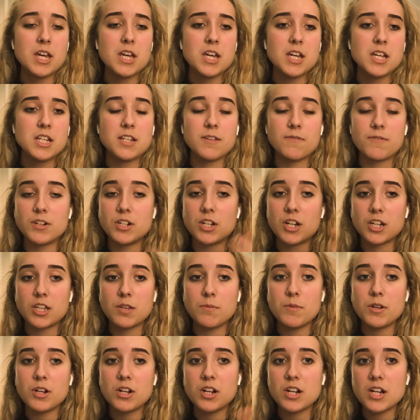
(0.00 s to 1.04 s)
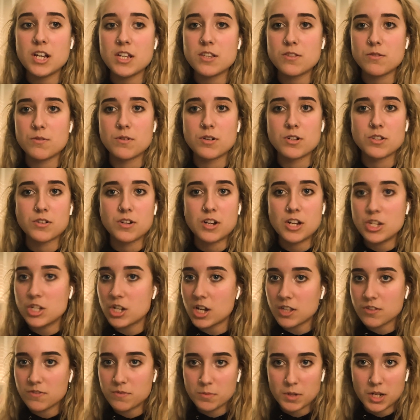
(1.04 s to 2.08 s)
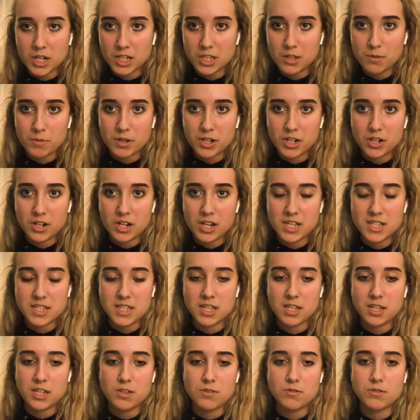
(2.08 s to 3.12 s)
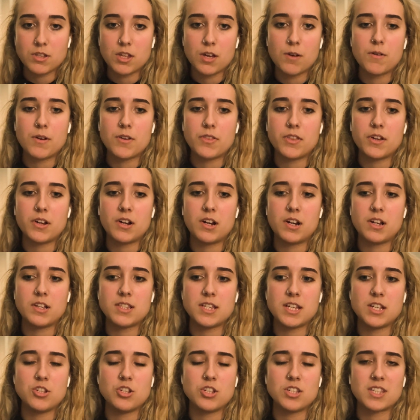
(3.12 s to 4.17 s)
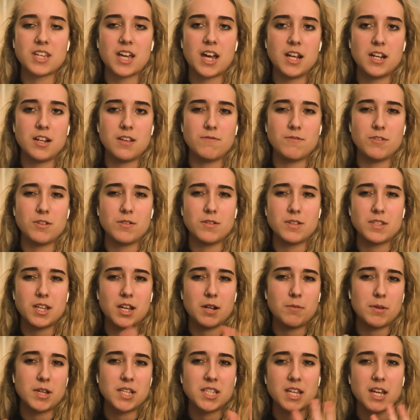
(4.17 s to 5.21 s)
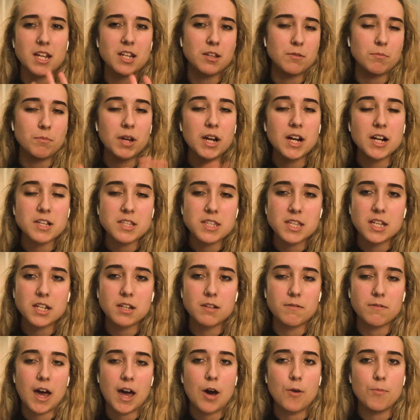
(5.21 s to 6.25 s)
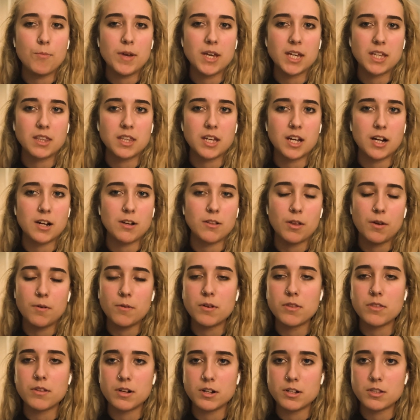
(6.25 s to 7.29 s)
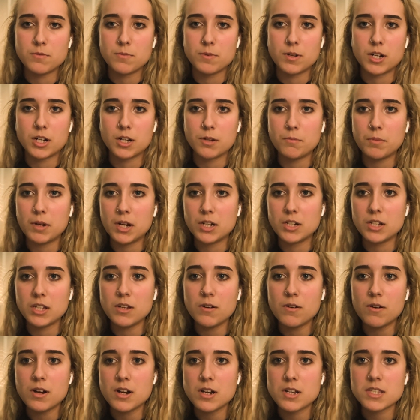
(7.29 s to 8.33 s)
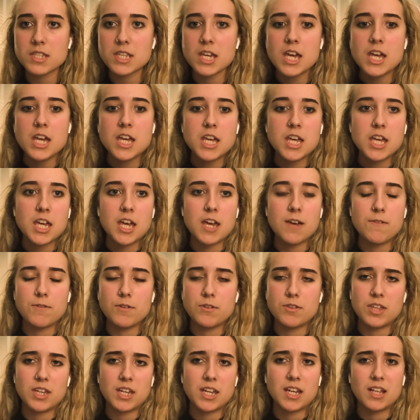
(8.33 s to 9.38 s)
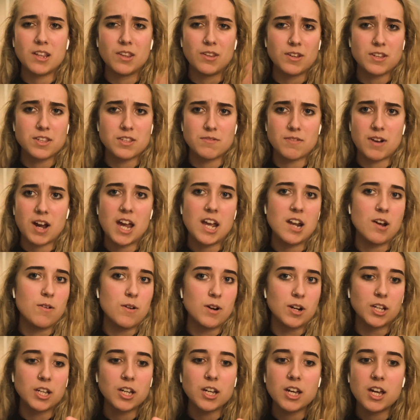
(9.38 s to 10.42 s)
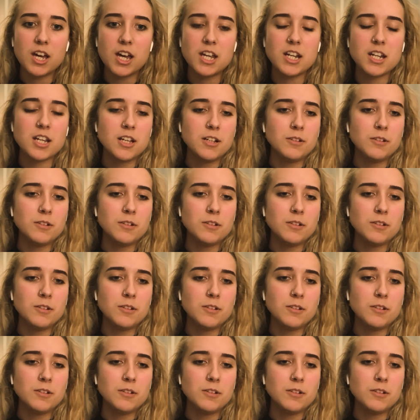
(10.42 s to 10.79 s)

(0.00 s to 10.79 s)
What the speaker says: different documentaries or screenshots from documentaries that used lower thirds and just kind of do a side-by-side comparison of big their lower thirds were compared to yours, if you think it looks right or good.